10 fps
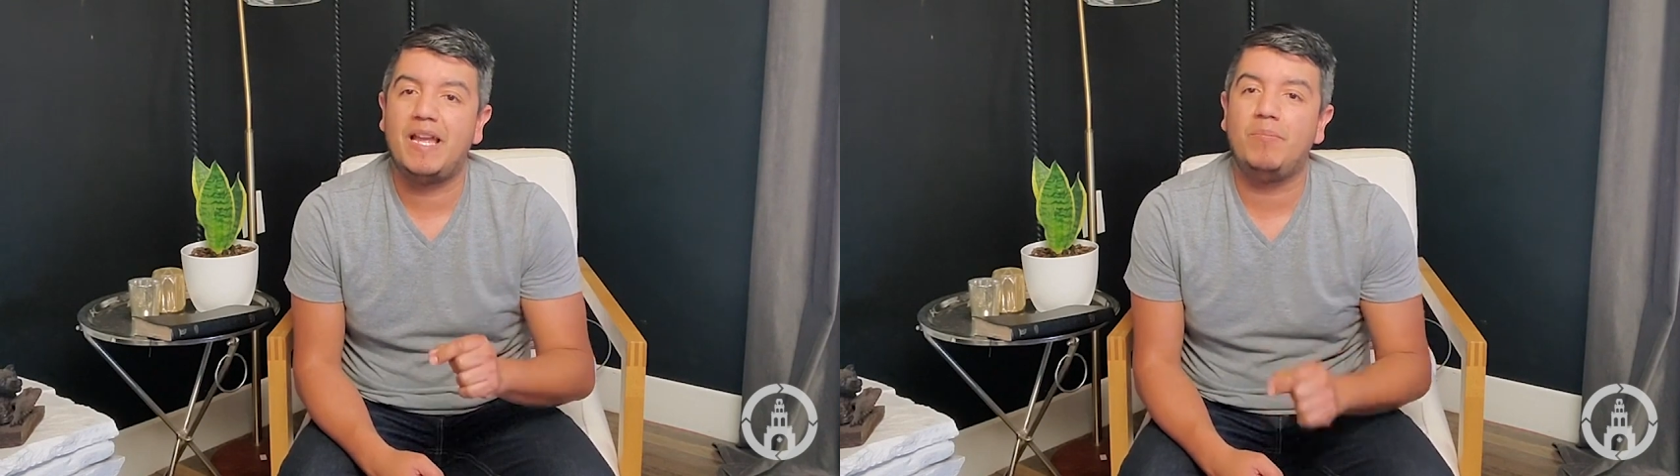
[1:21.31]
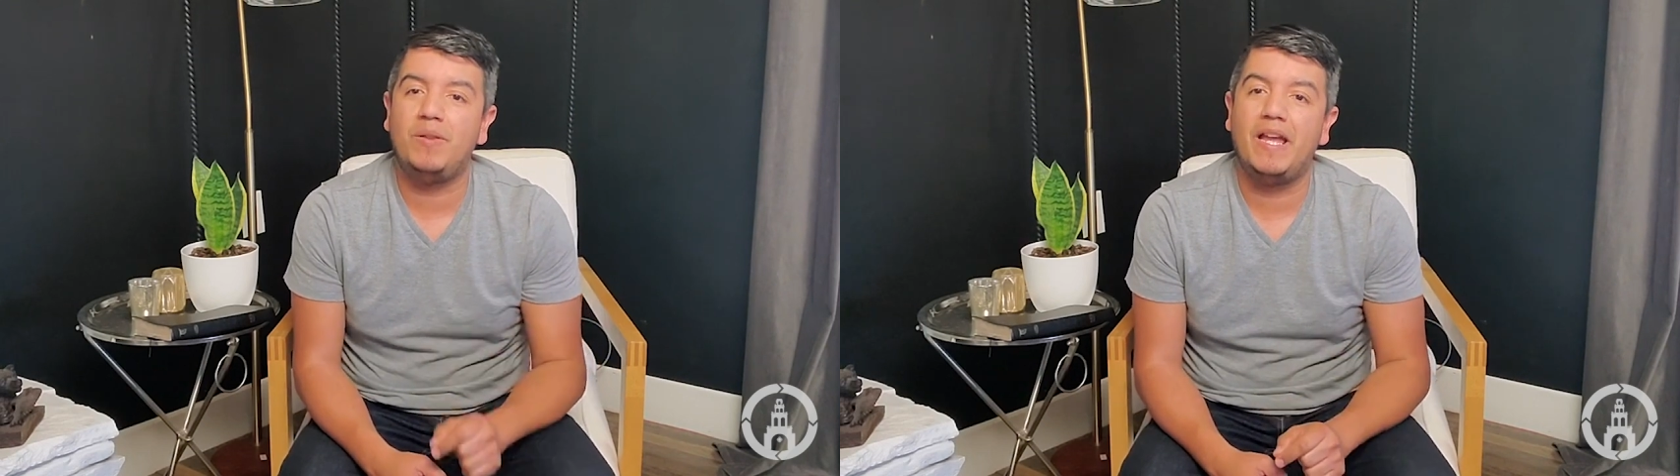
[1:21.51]

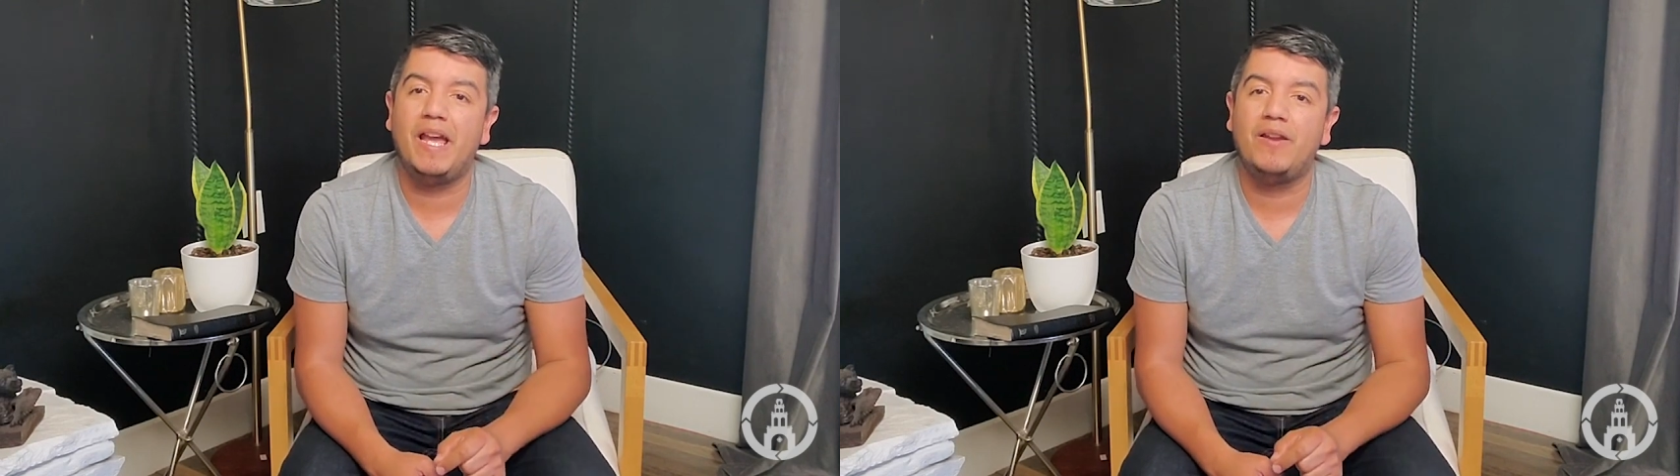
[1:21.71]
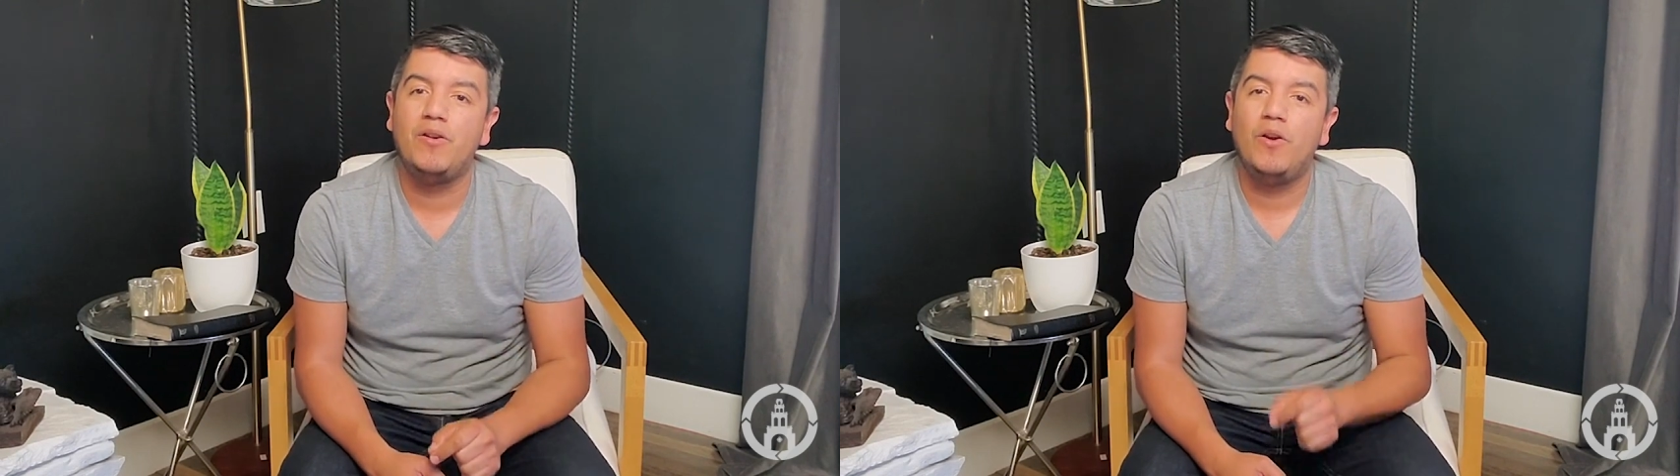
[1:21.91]
that
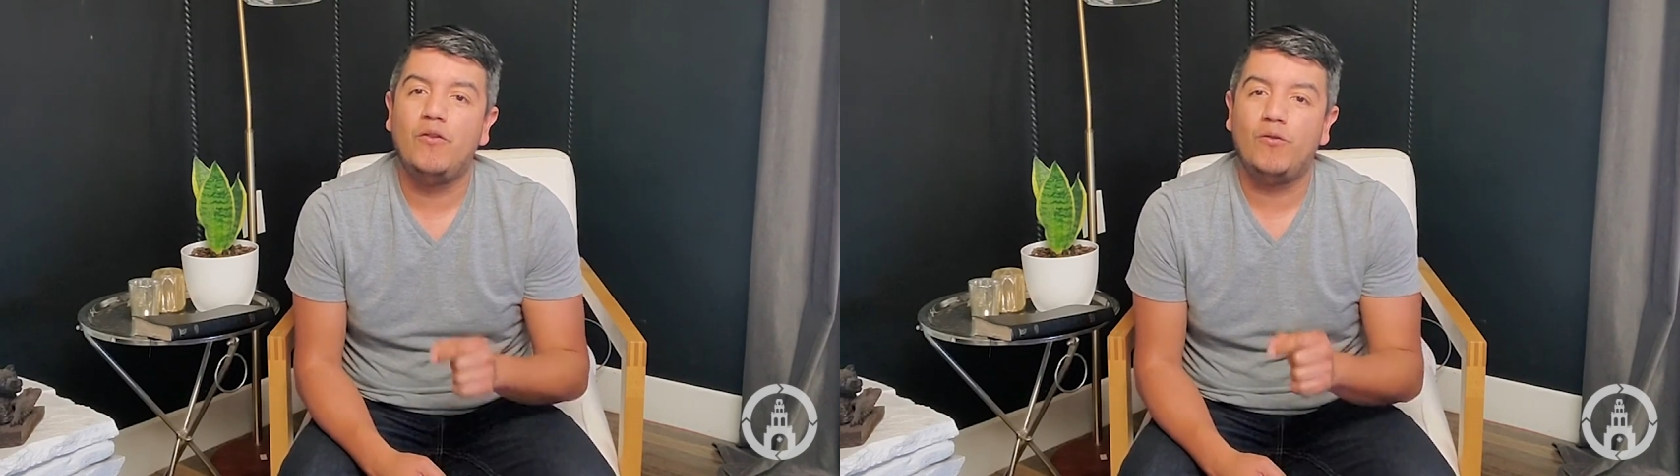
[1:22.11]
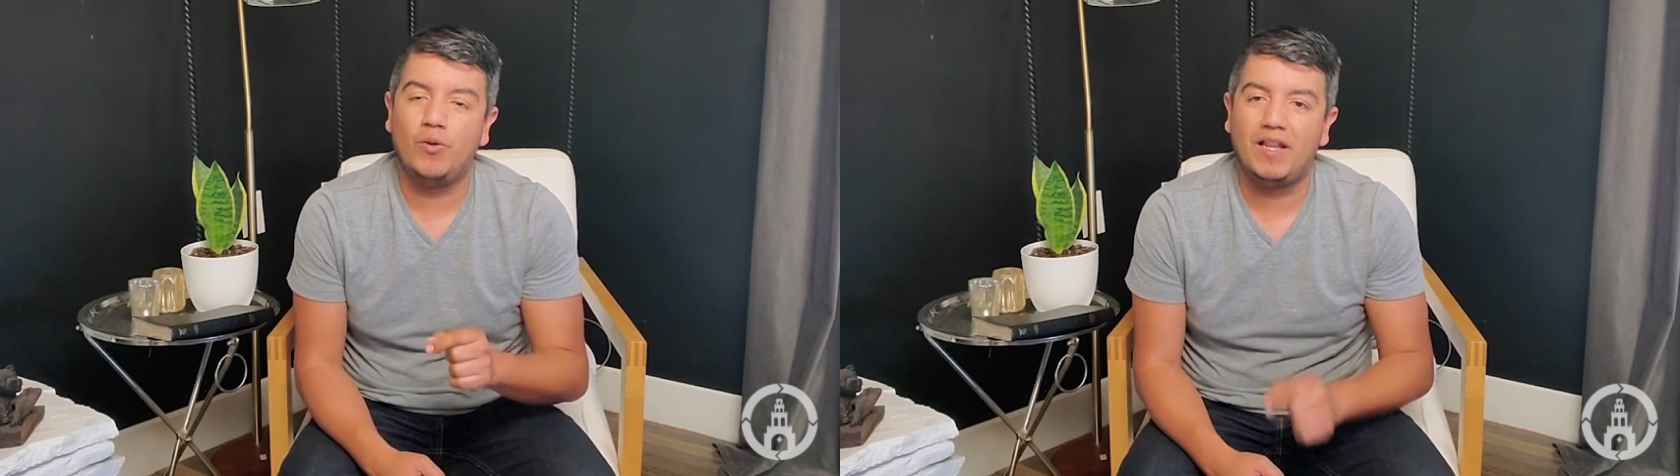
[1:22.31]
plan
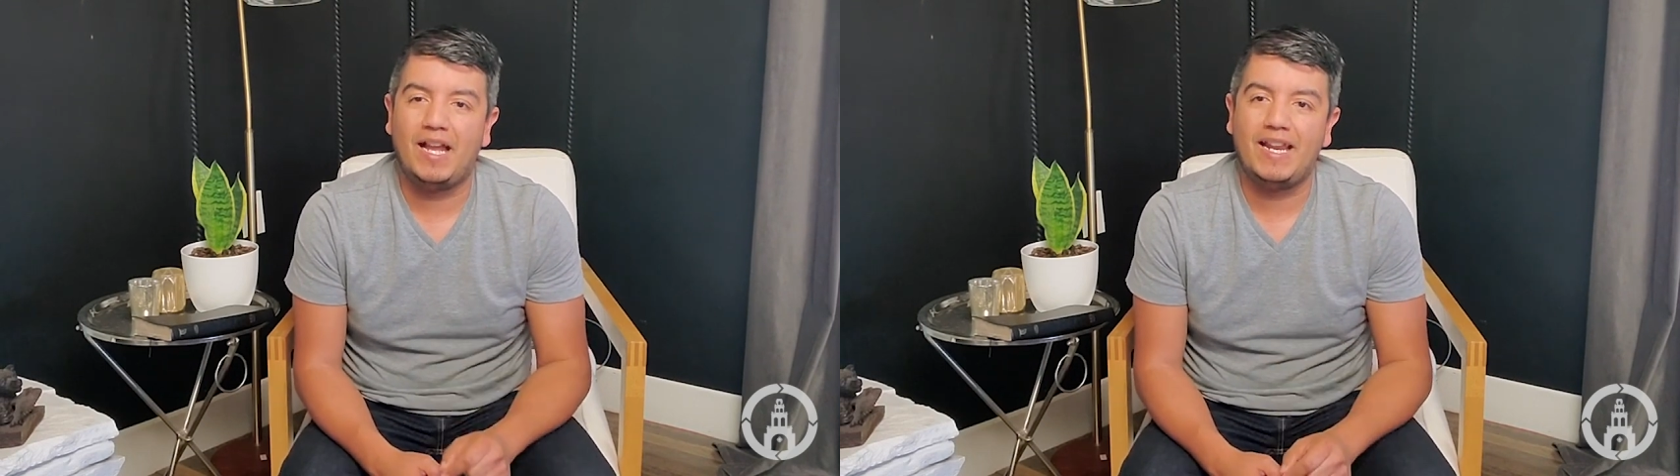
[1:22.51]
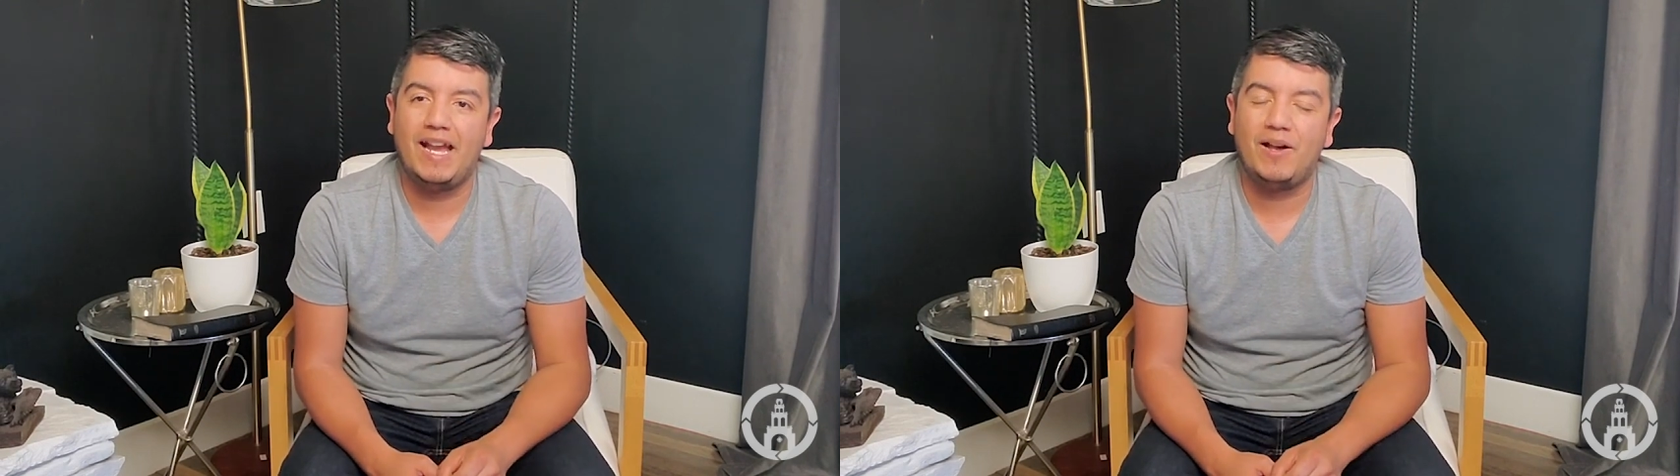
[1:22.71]
for the
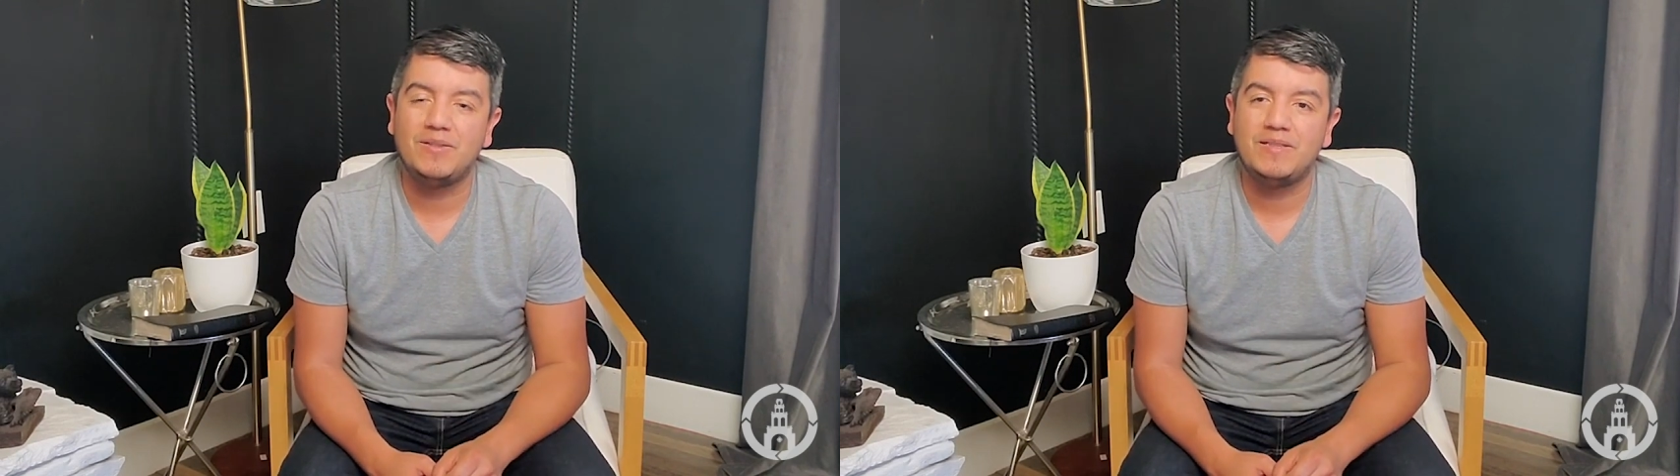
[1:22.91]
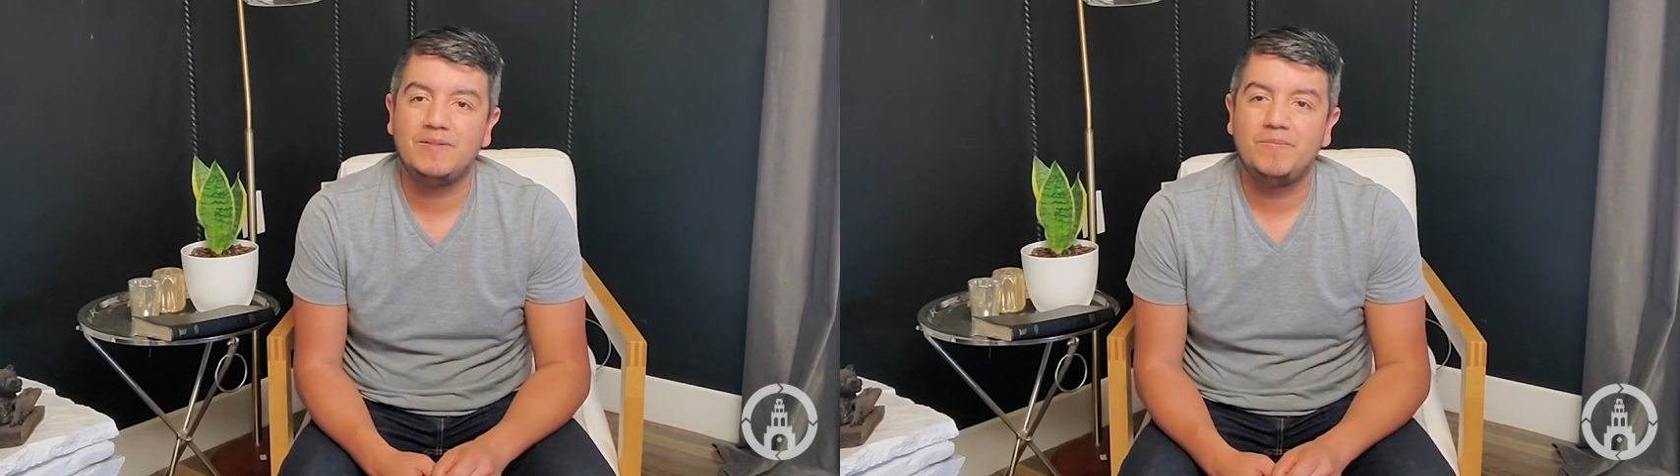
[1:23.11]

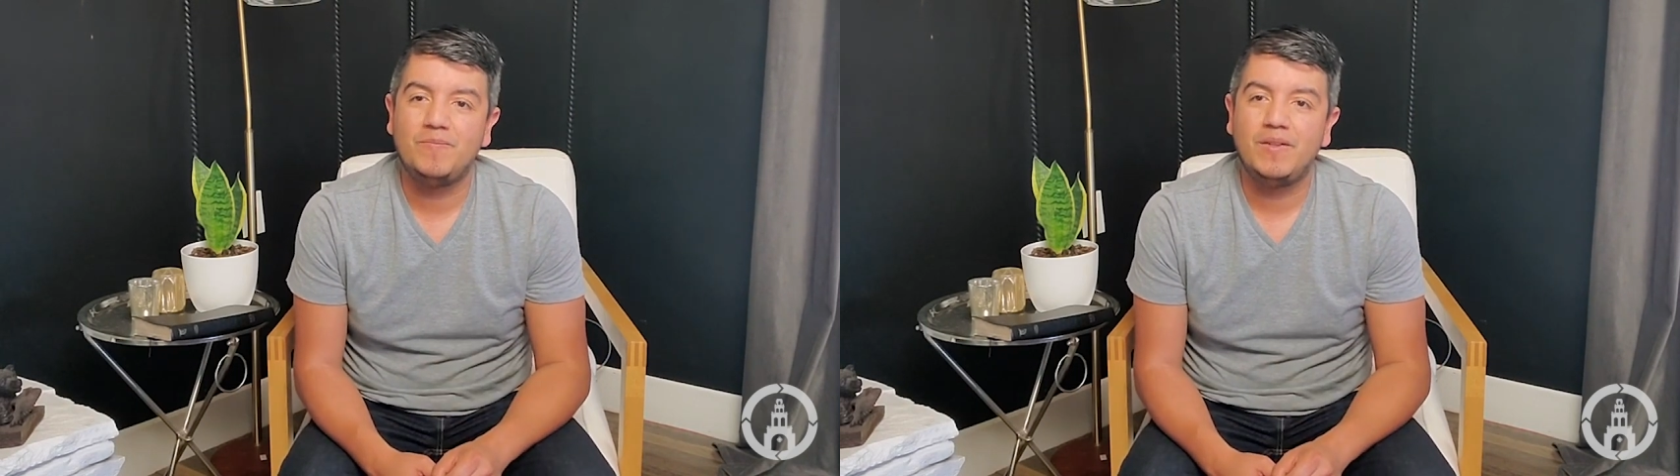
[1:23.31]
Lighthouse.